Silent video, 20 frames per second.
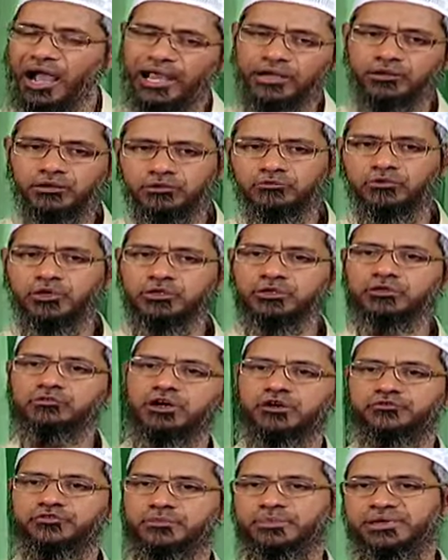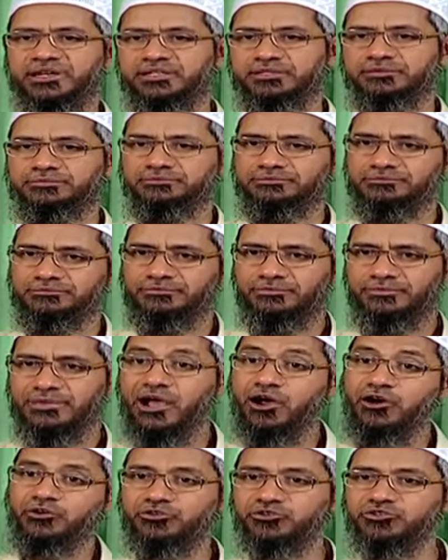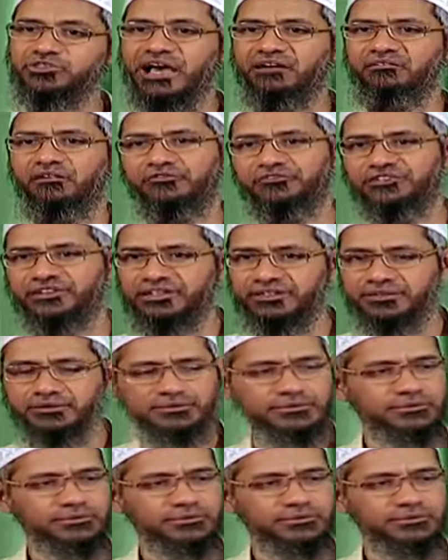I don't want to work for money. I want to do dawa free.